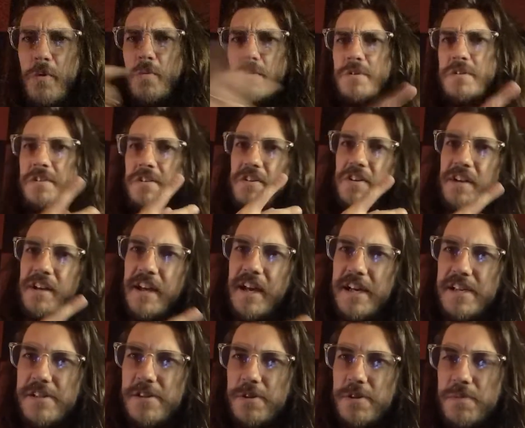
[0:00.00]
What's goody
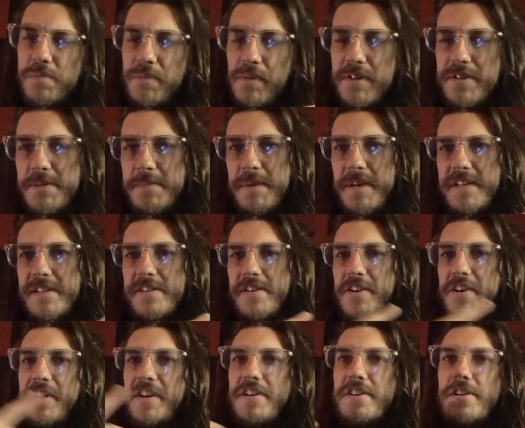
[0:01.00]
casters? Plus Master
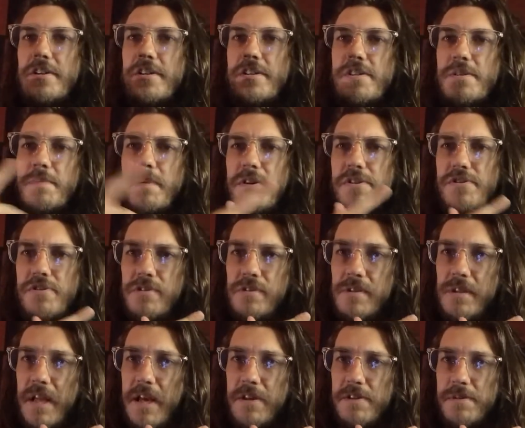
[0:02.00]
here. Special
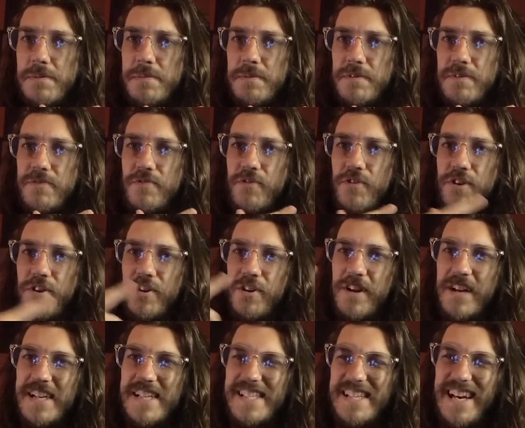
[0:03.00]
announcement for you
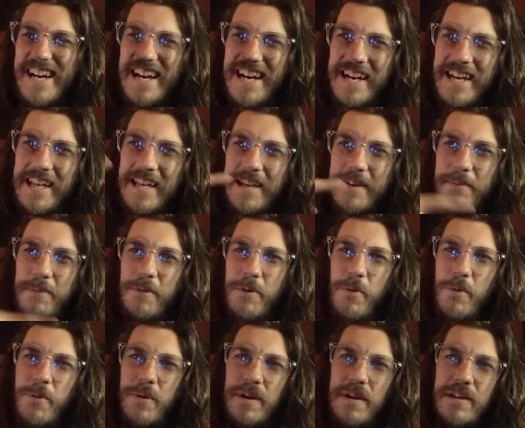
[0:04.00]
guys. I am
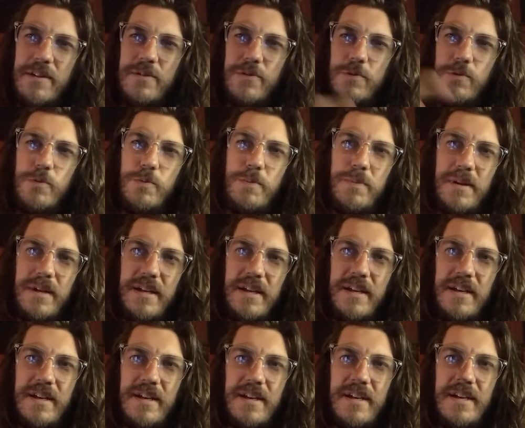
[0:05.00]
going to be
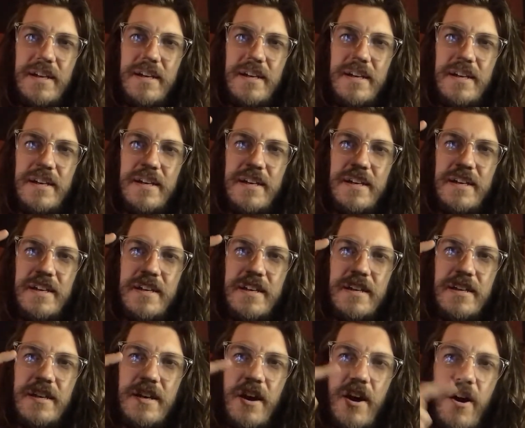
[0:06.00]

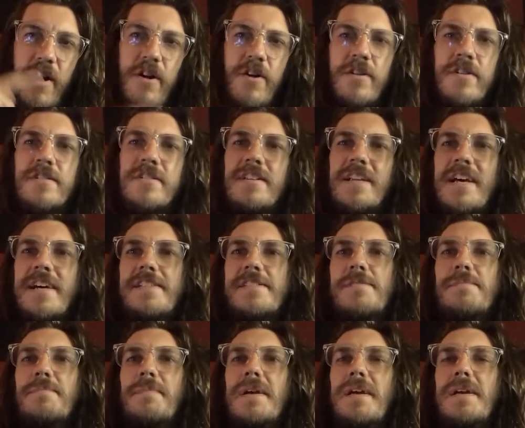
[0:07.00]
on Ted's
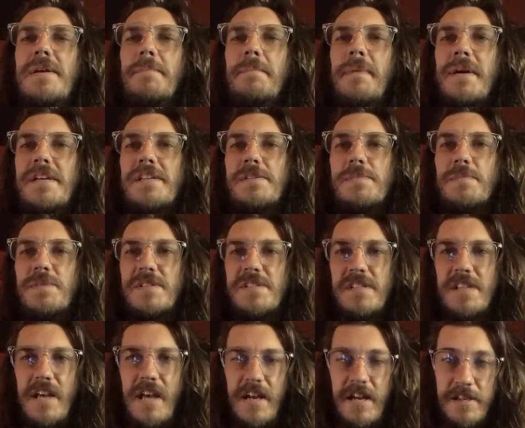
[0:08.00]
Basement
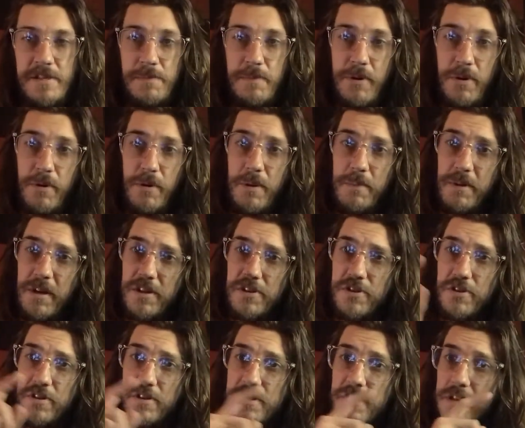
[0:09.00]
Expo. I'm not
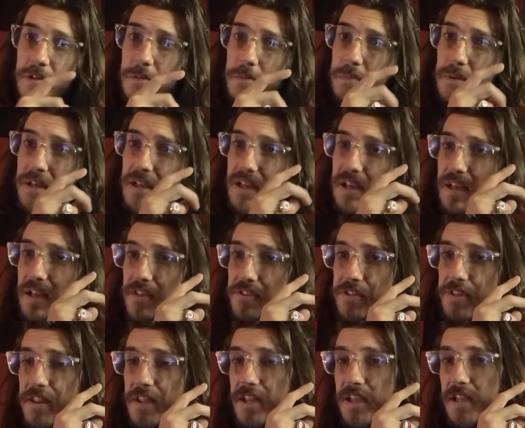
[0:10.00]
sure it's going to be
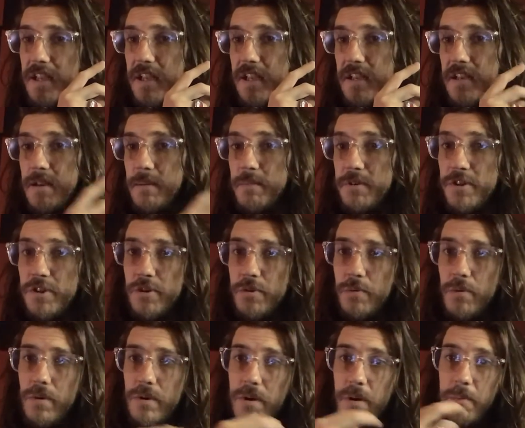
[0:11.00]
the number 2
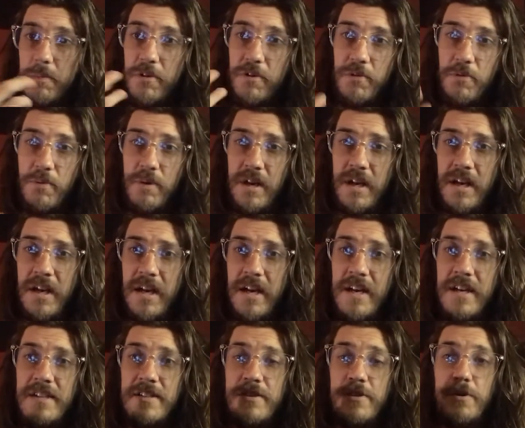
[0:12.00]
or number 3
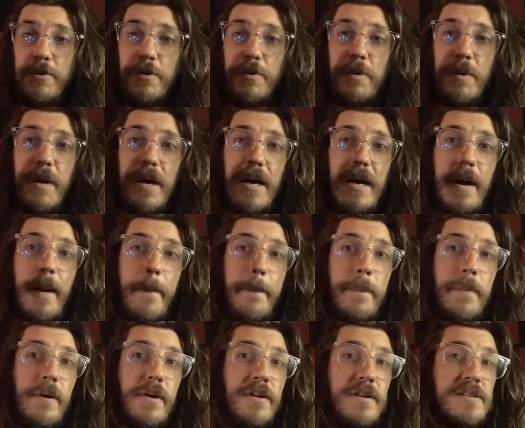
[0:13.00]
to
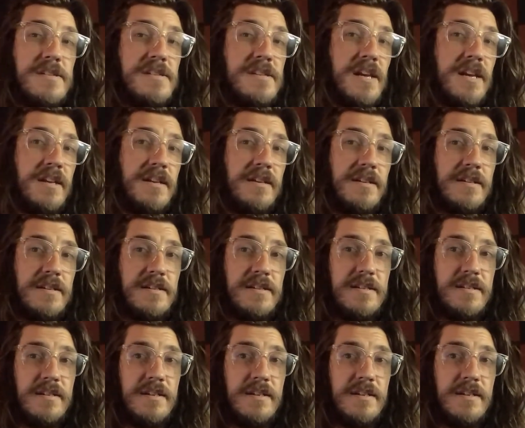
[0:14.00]
present